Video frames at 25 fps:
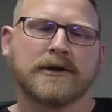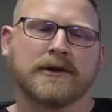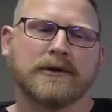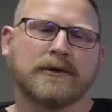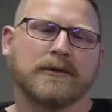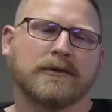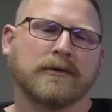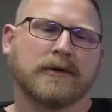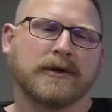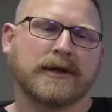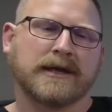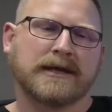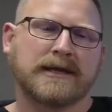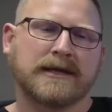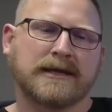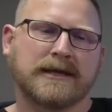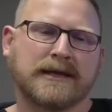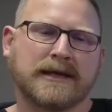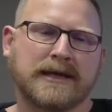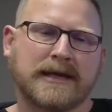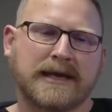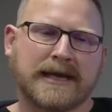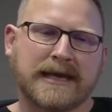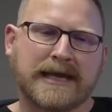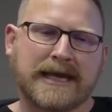Well,
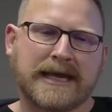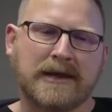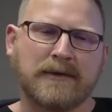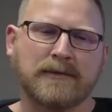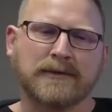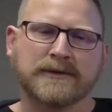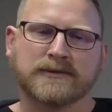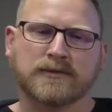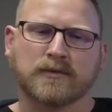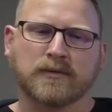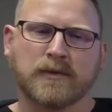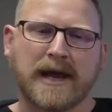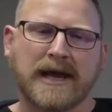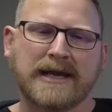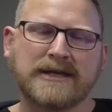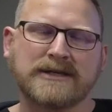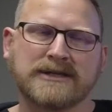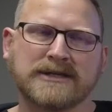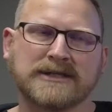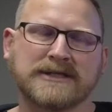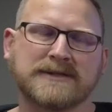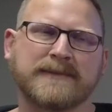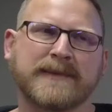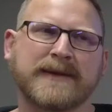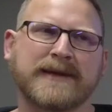he was
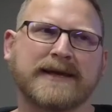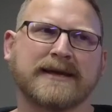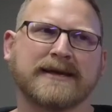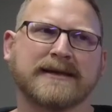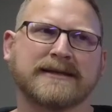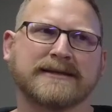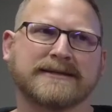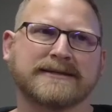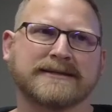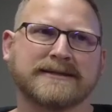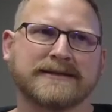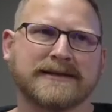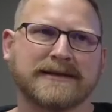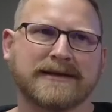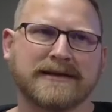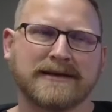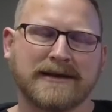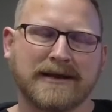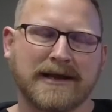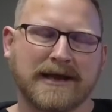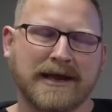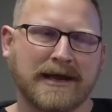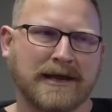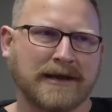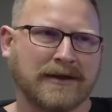righteous because
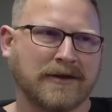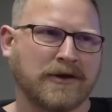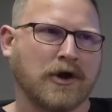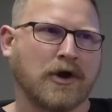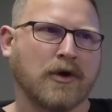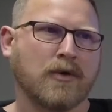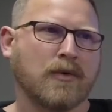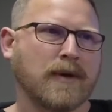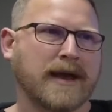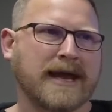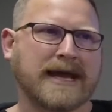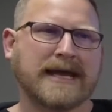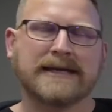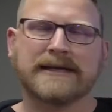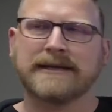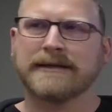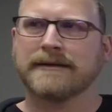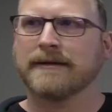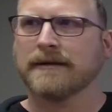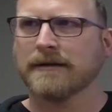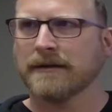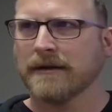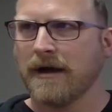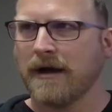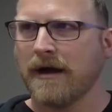in no way did
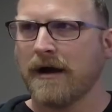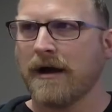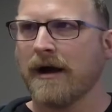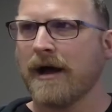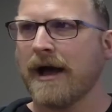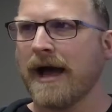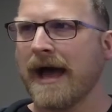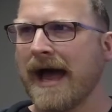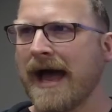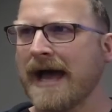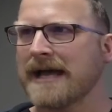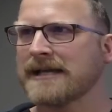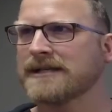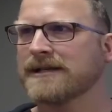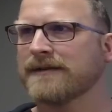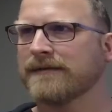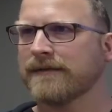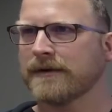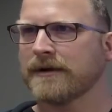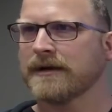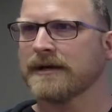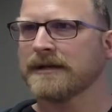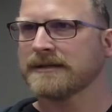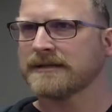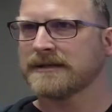the law ask
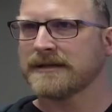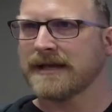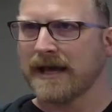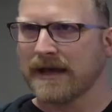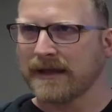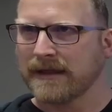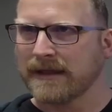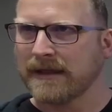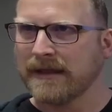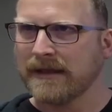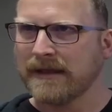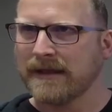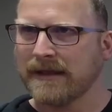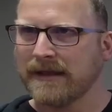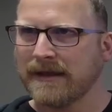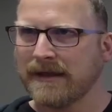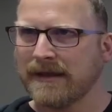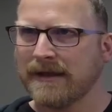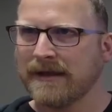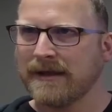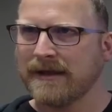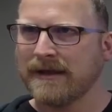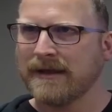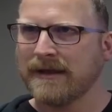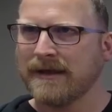for his death.
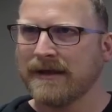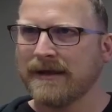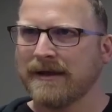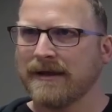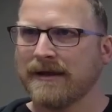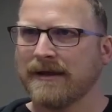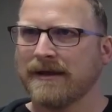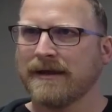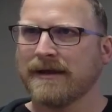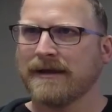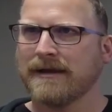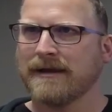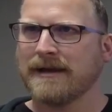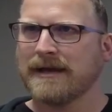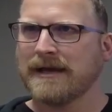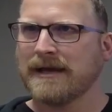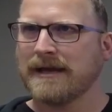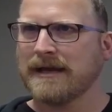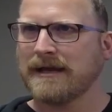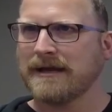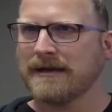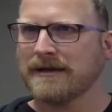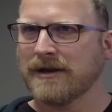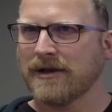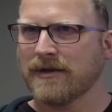
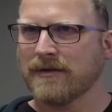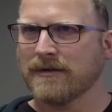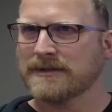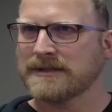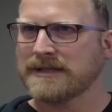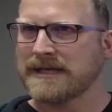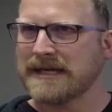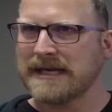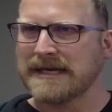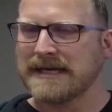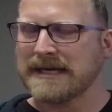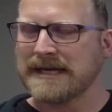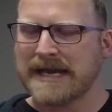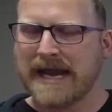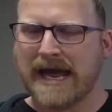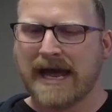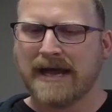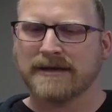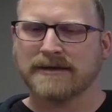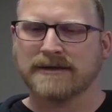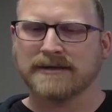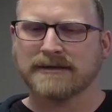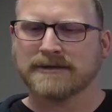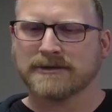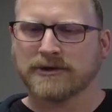In other words, he did
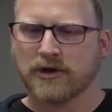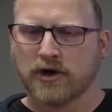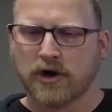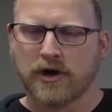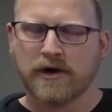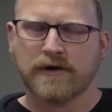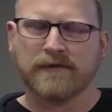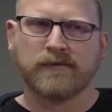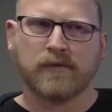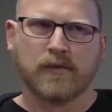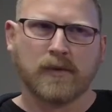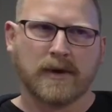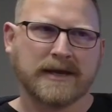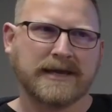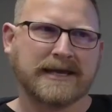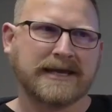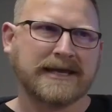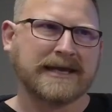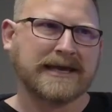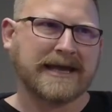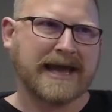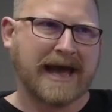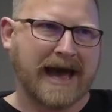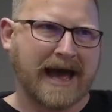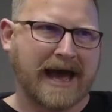not deserve what he
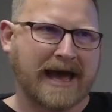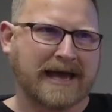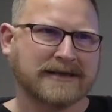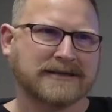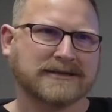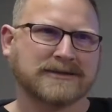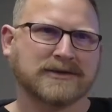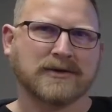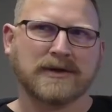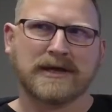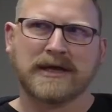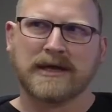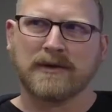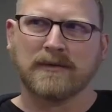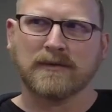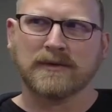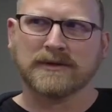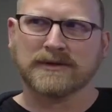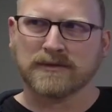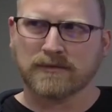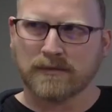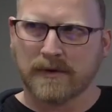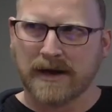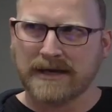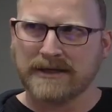got, so he
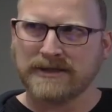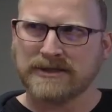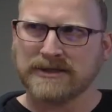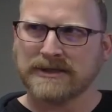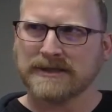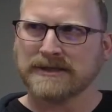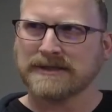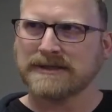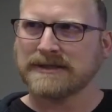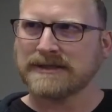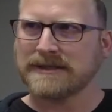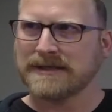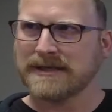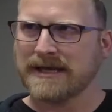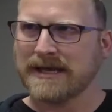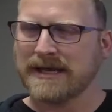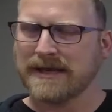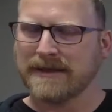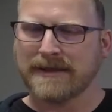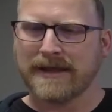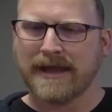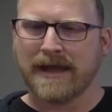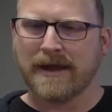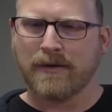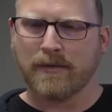was righteous
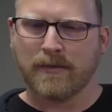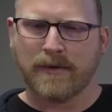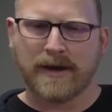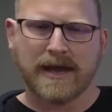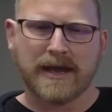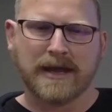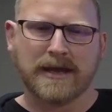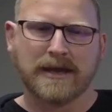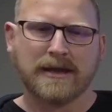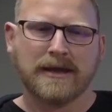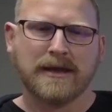in that way.